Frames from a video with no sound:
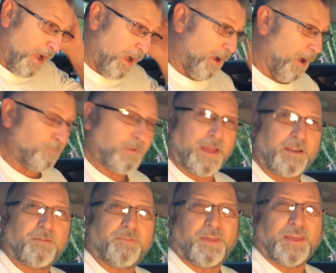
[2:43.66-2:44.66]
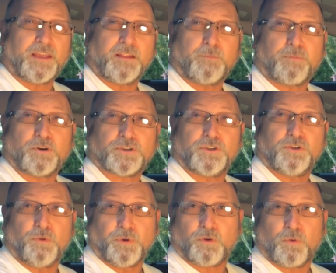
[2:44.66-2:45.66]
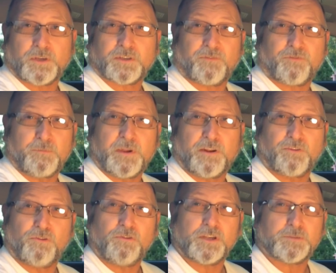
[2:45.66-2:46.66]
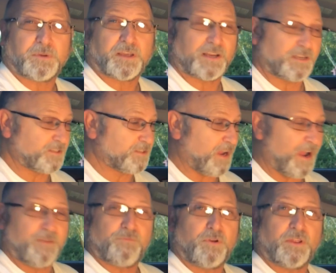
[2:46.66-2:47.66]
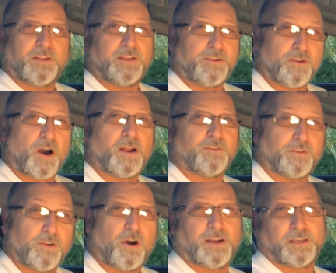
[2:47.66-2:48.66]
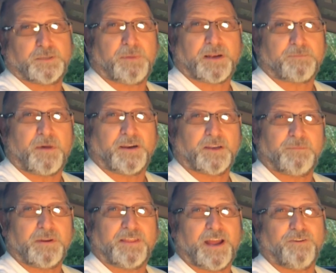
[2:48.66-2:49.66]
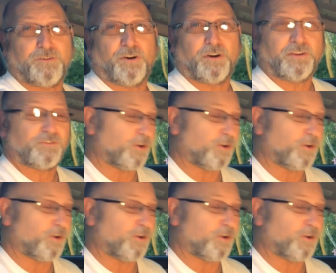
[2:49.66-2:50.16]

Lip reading: I'm kind of thanking the person who requested for me to do this because I really did not expect mine to be that dirty.